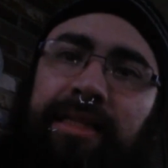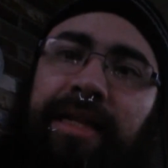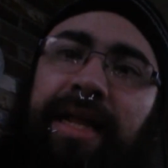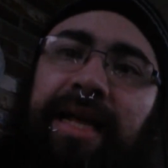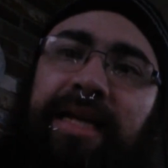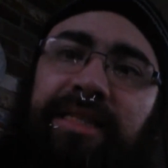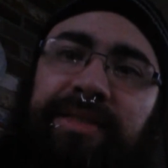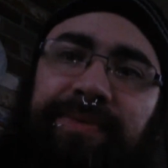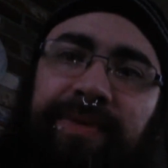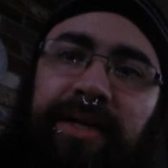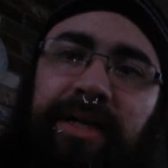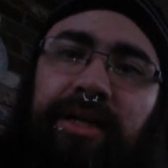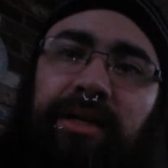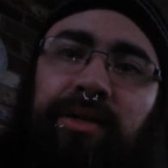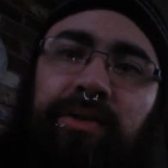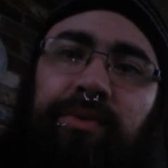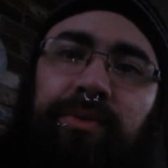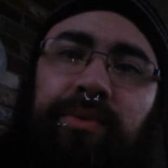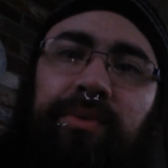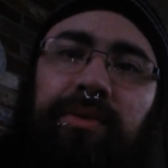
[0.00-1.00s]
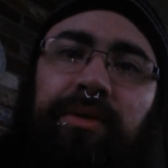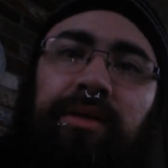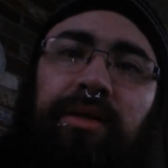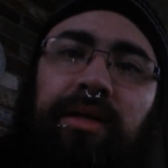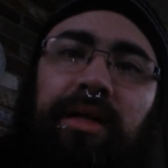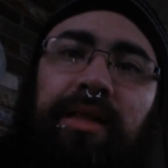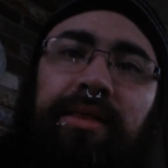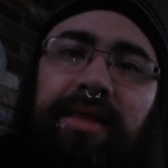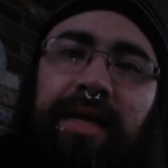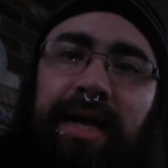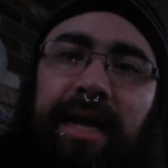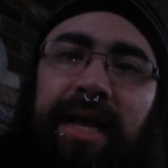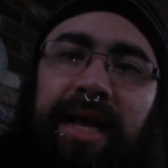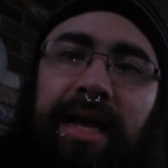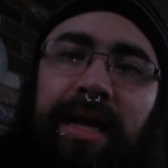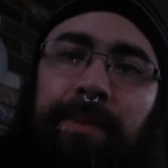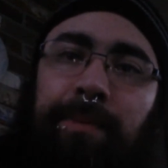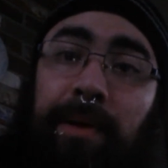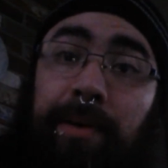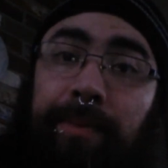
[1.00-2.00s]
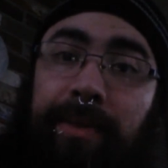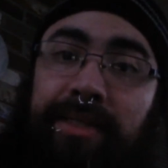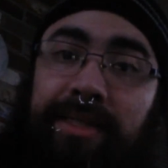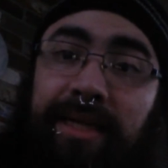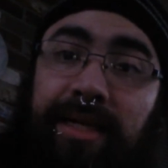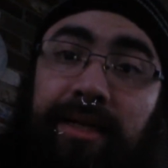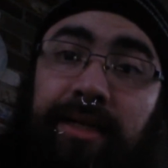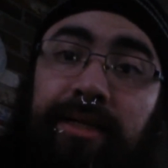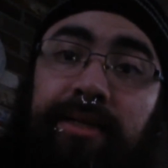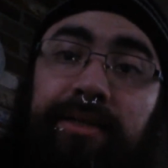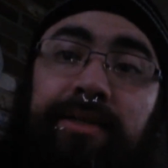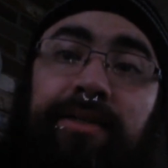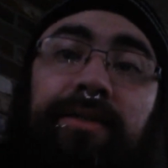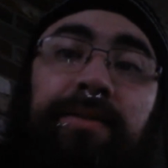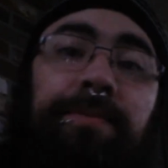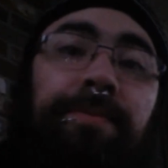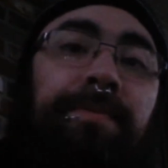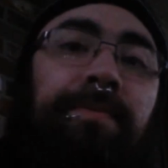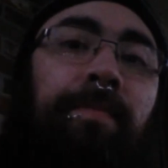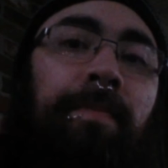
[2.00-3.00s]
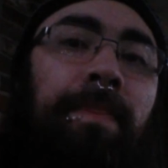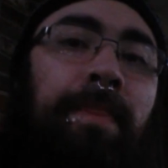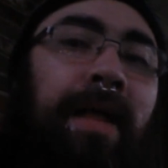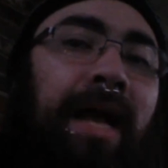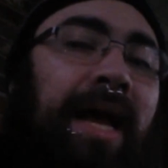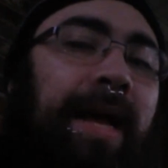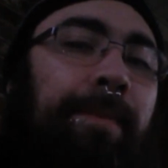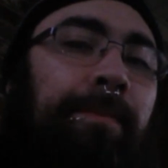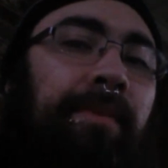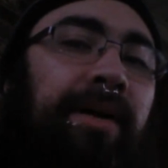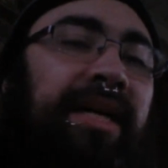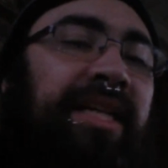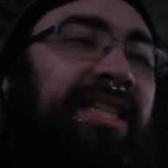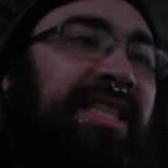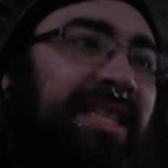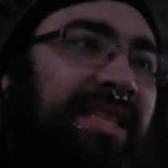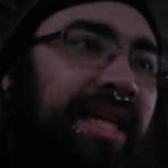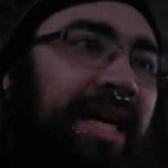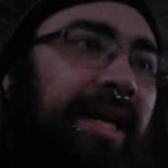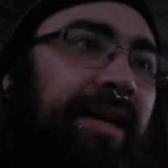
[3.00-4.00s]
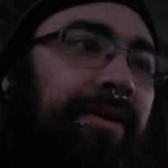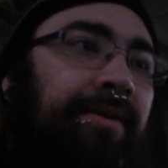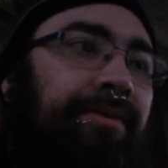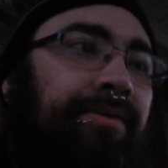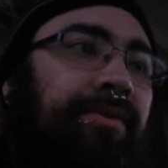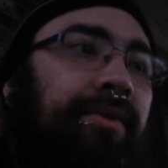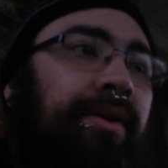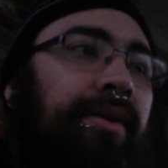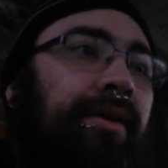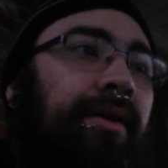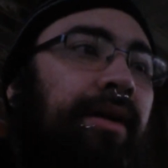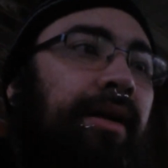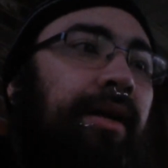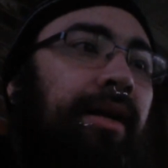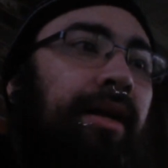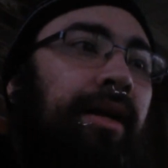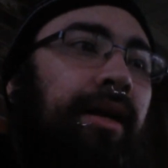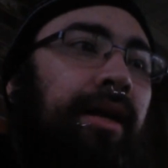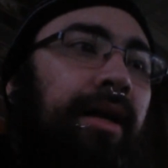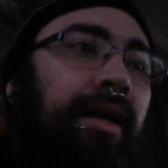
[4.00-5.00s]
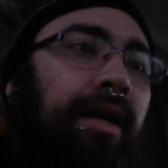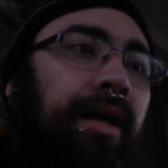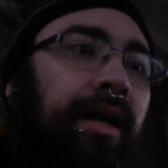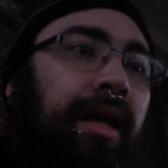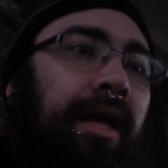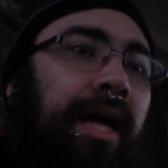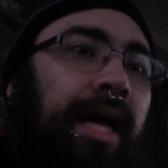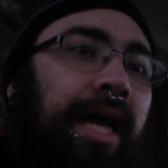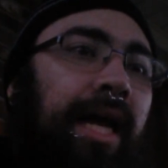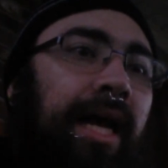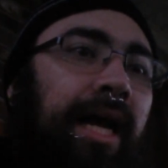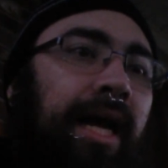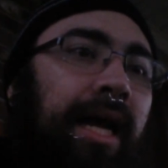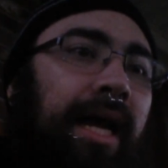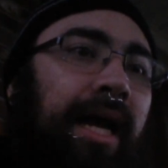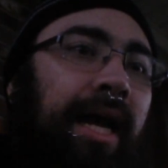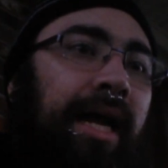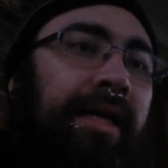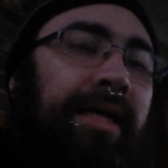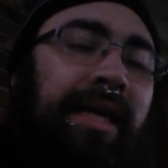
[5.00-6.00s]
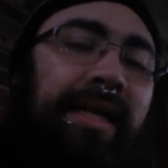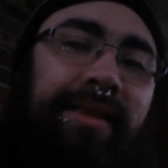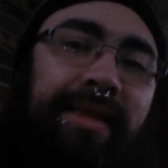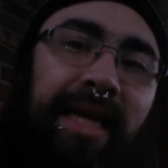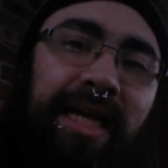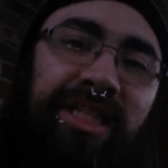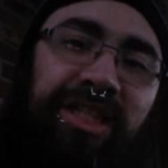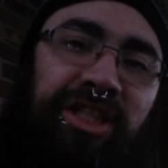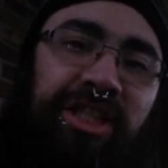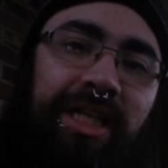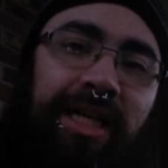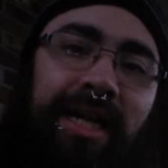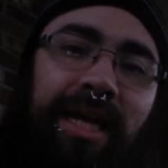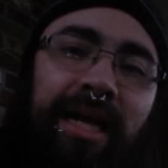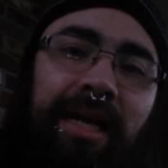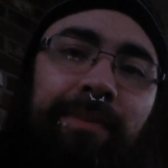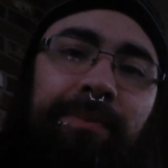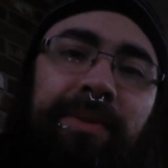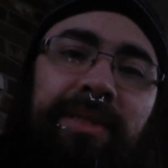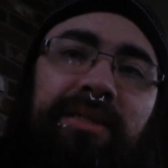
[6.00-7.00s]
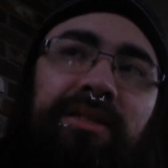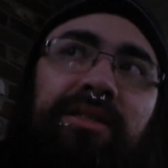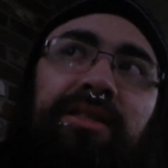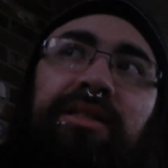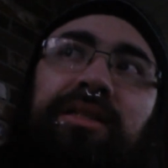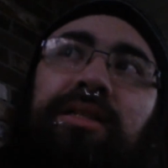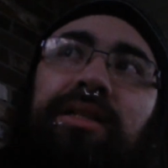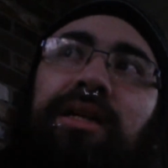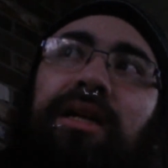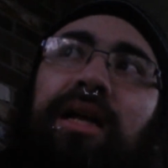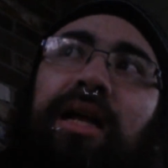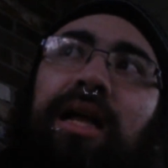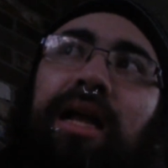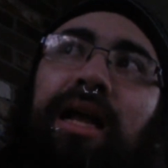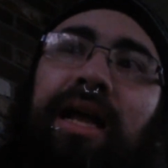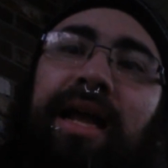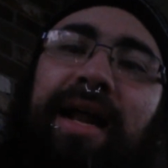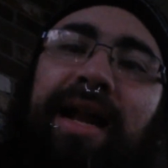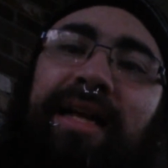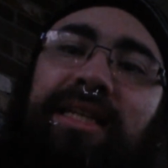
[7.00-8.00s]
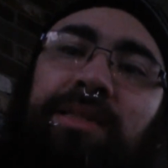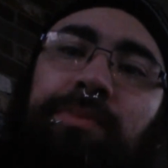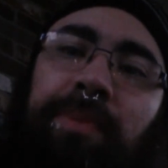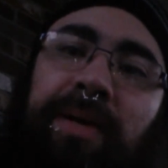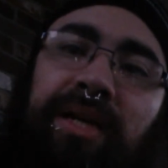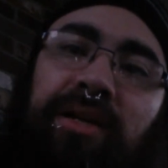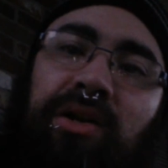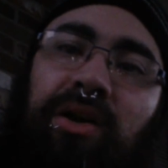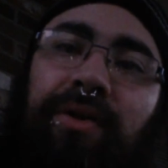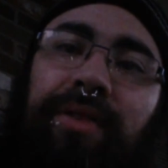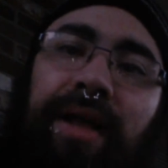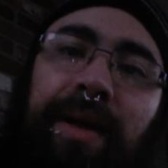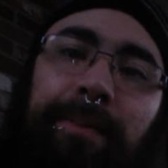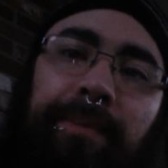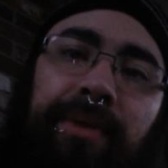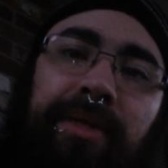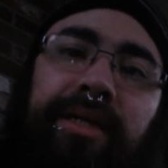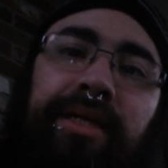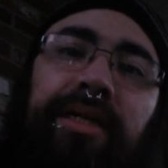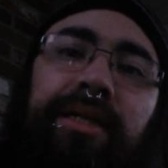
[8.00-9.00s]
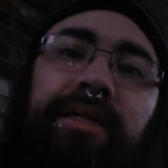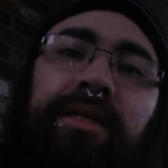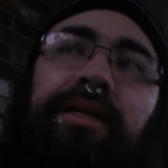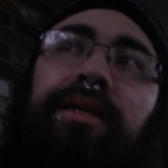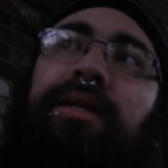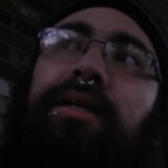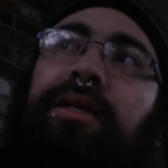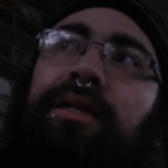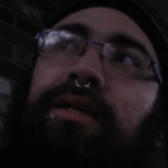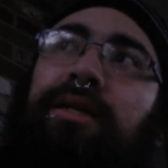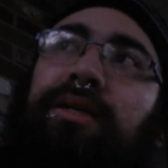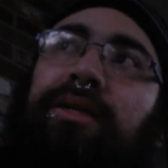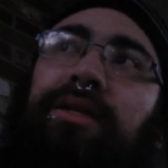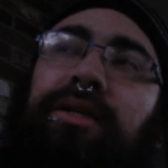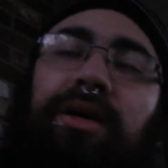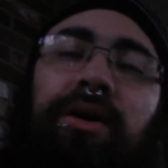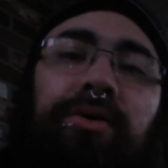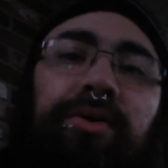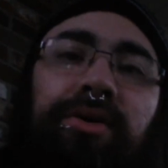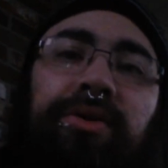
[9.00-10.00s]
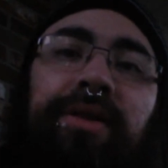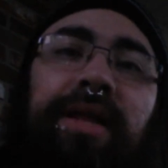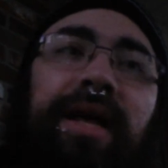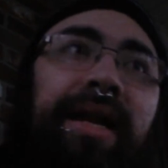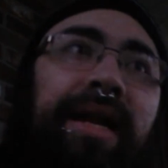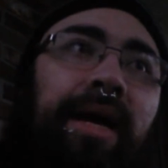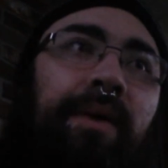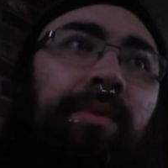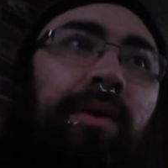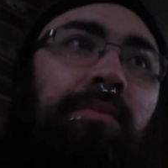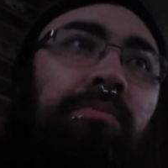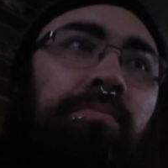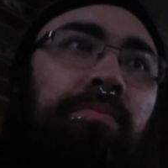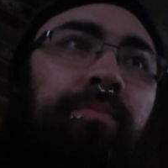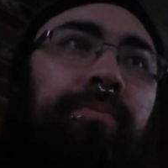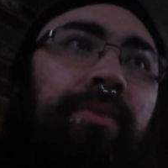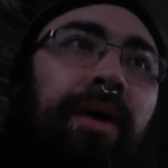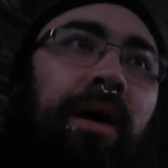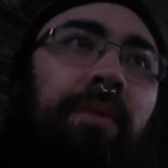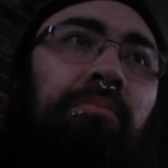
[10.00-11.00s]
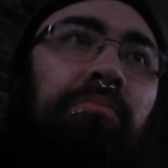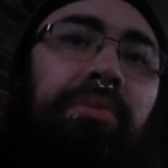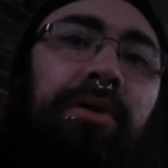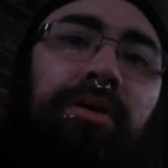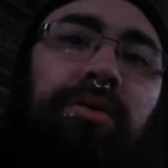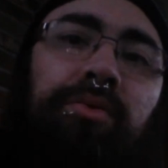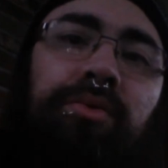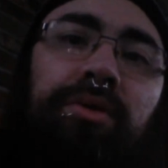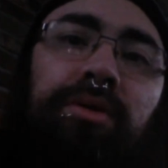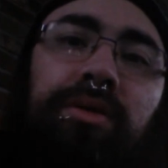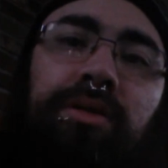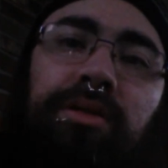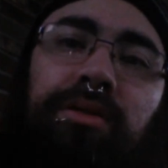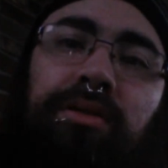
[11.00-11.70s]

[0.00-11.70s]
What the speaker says: the last video that I had about my tire. I had money saved. And yet that shit happens, and I spent all that money to go do that. Now I'm broke.